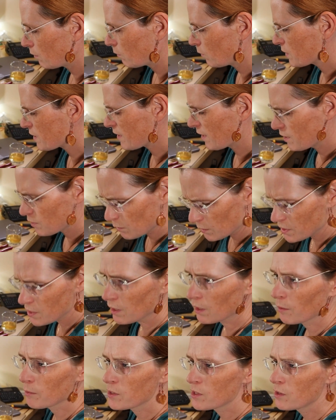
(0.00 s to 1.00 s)
What size was
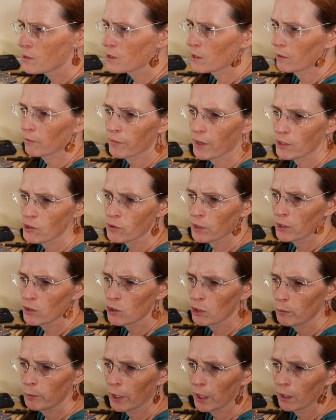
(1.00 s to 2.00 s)
it I was using of that shrink
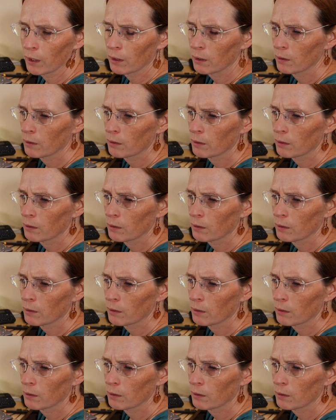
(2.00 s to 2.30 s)
tubing?